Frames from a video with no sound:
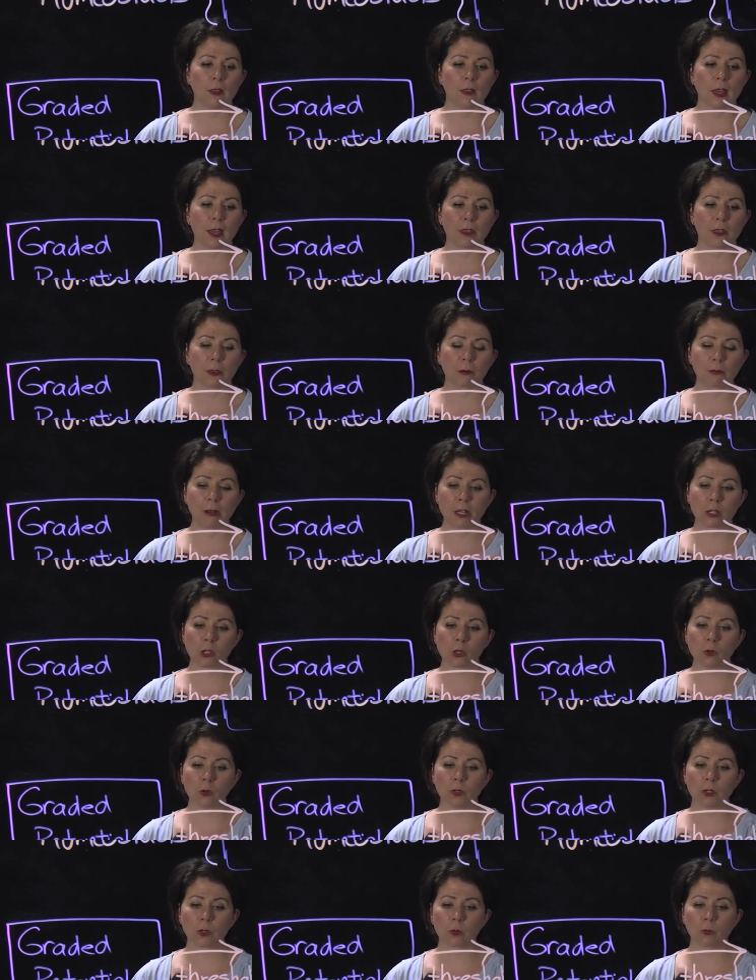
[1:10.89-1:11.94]
That
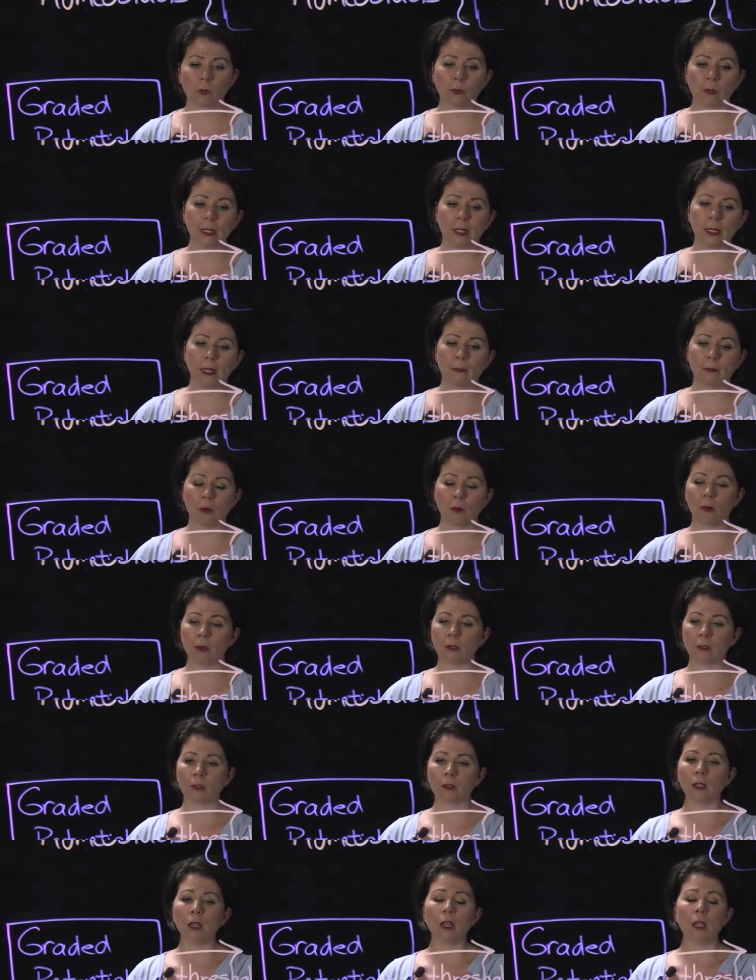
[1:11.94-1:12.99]
threshold is really
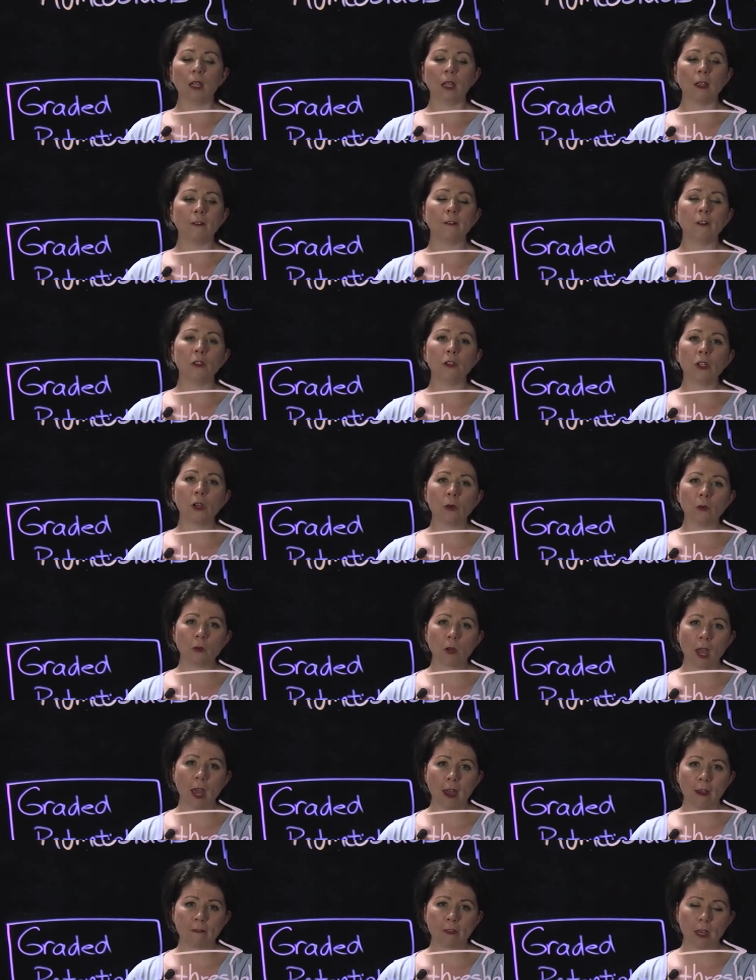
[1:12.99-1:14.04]
important. If you don't
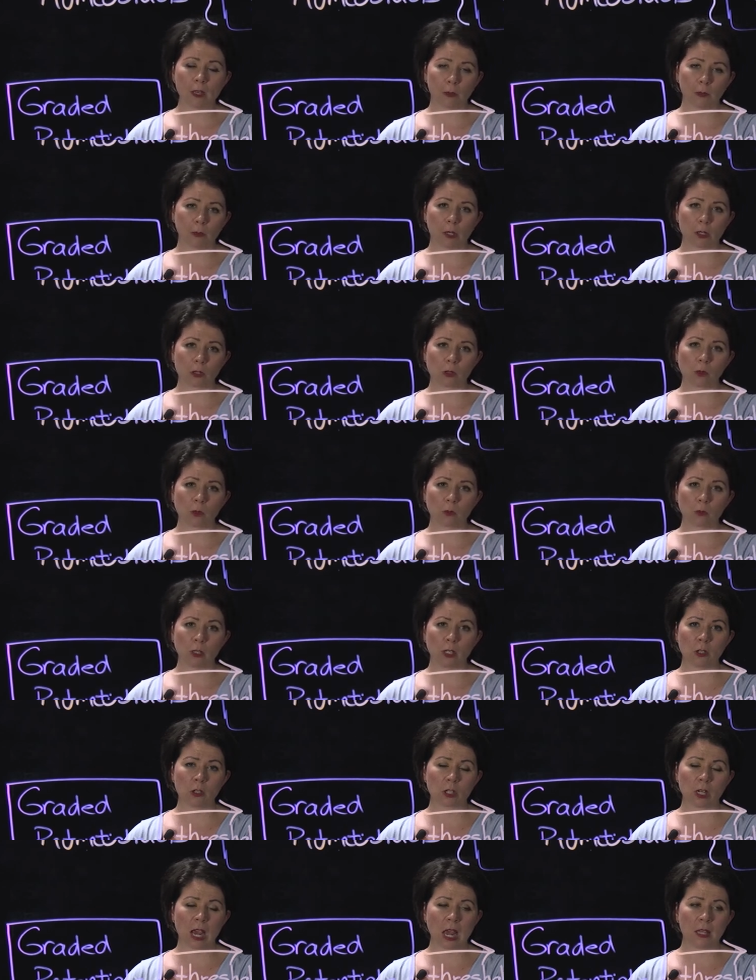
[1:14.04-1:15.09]
have that threshold
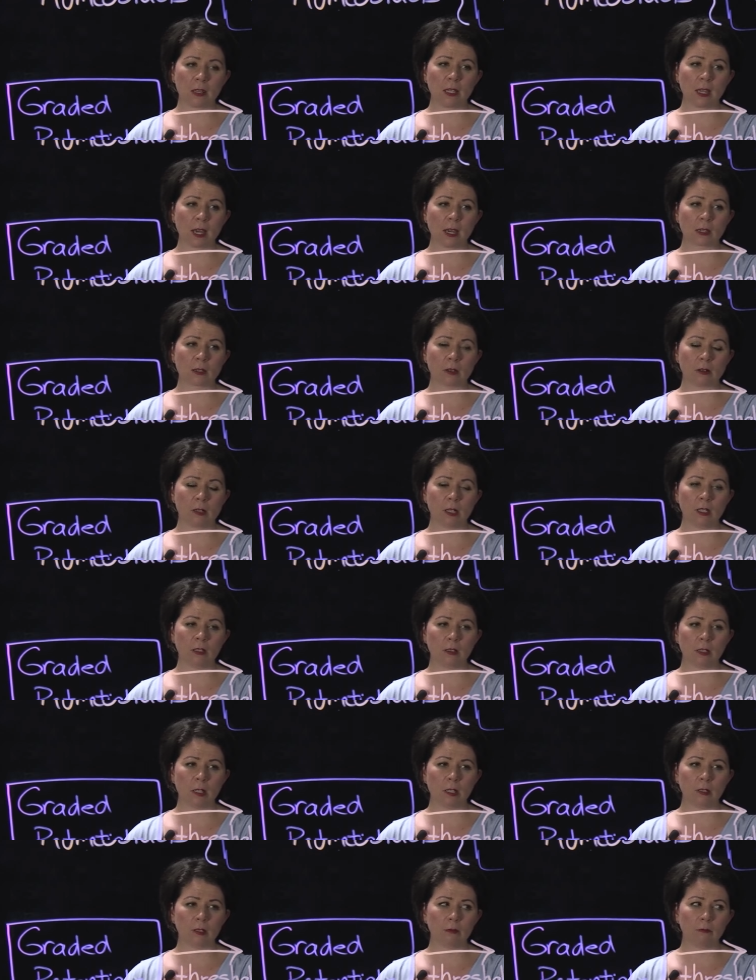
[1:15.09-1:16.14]
reached at the axon
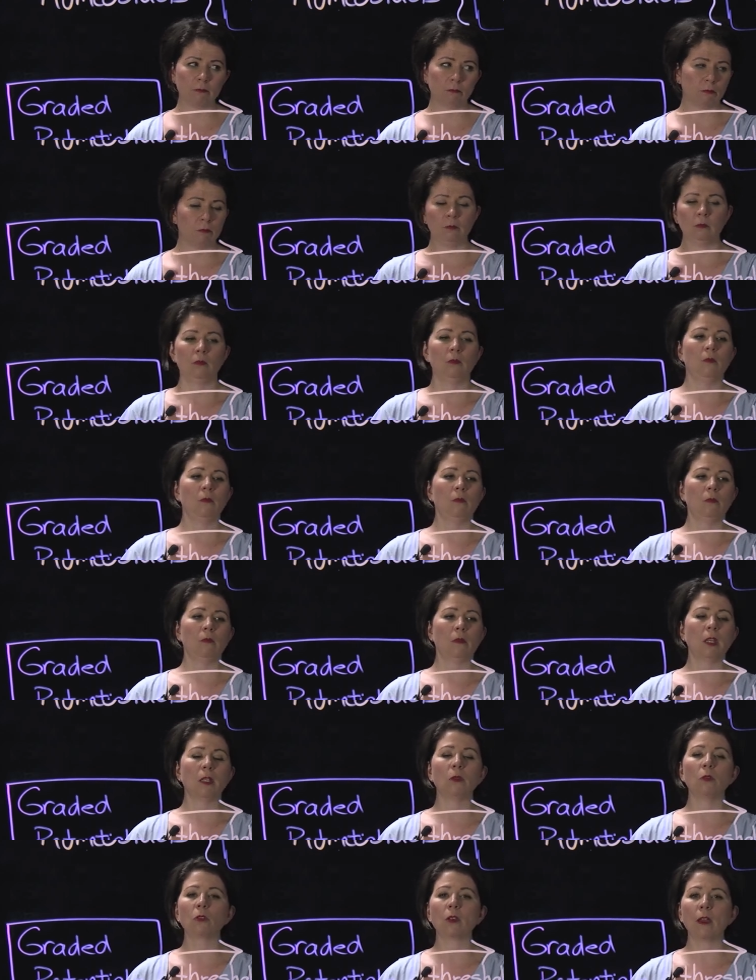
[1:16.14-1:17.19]
hillock,
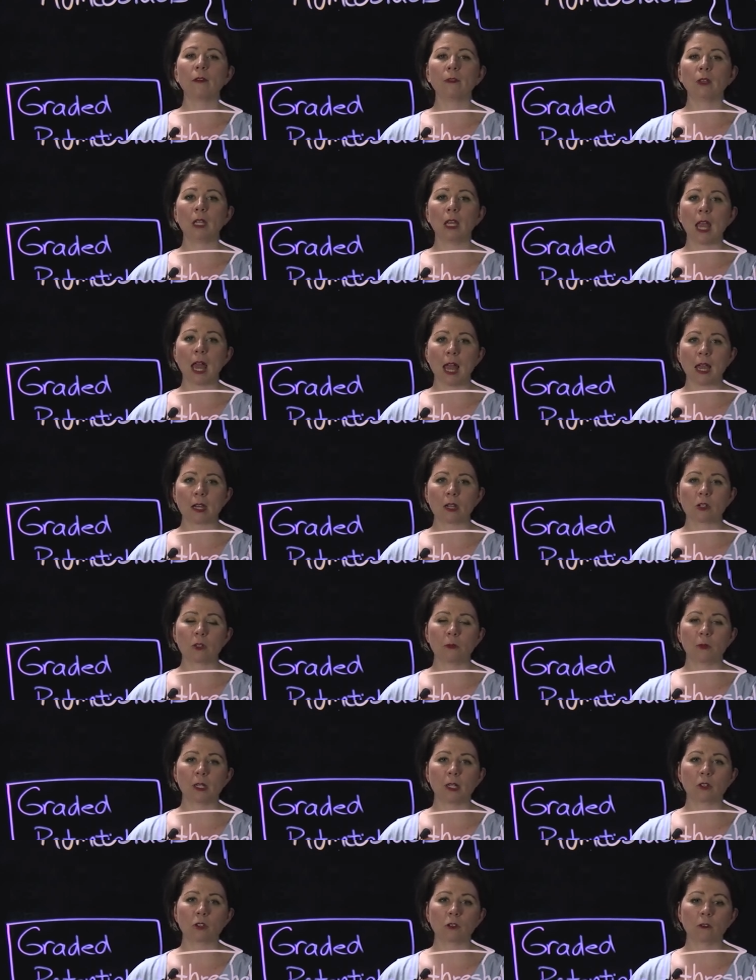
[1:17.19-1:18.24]
then you won't have any action
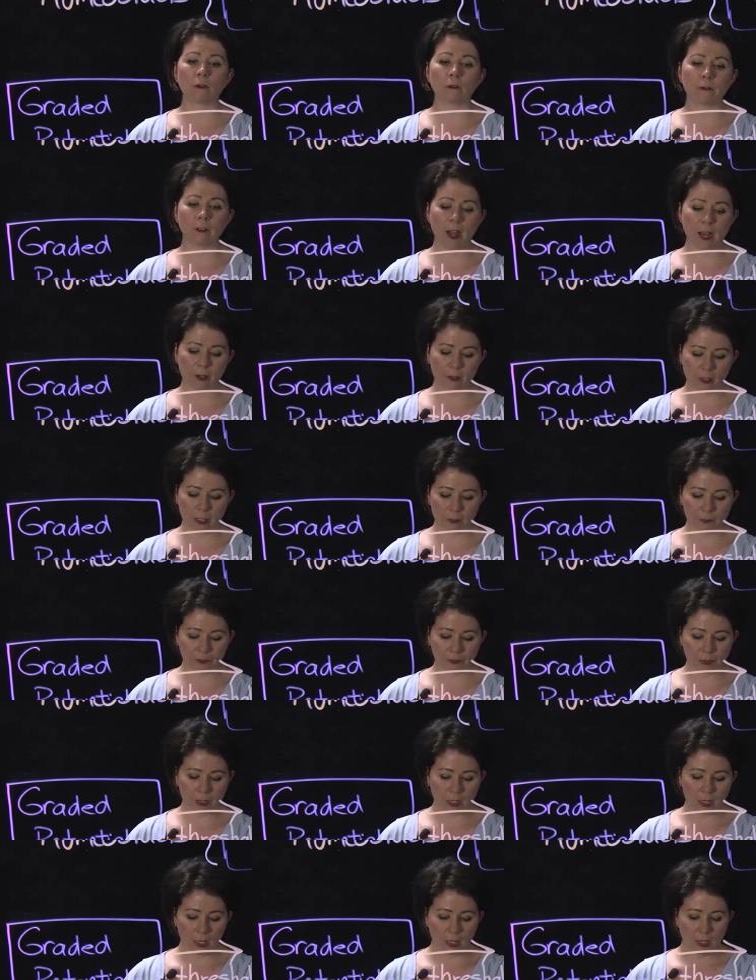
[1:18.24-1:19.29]
potential firing.
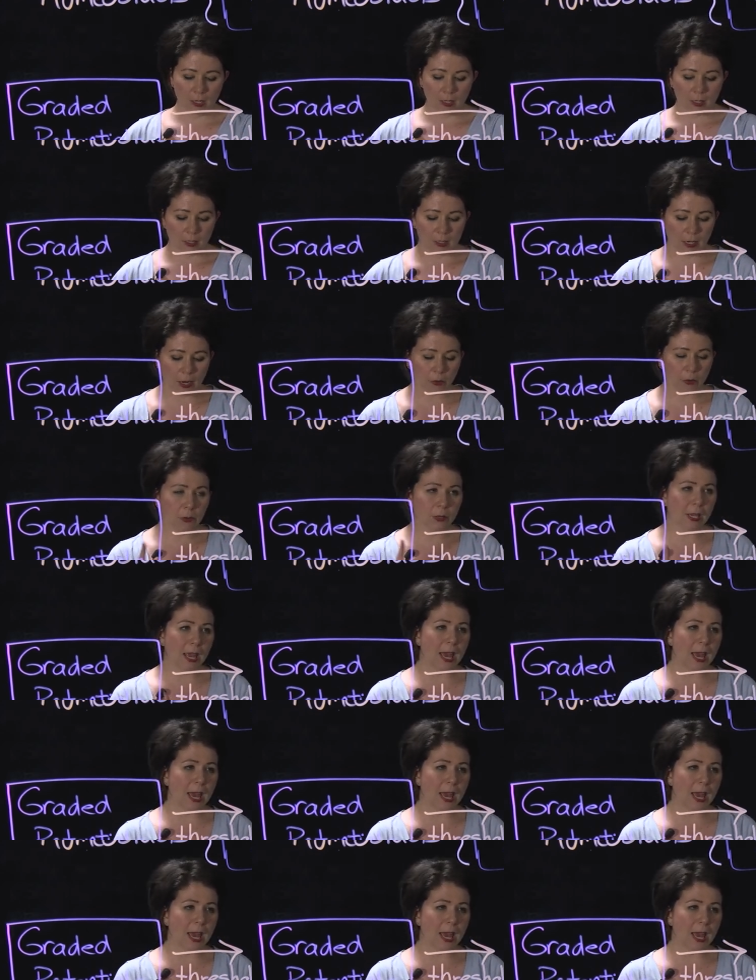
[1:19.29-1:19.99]
Now those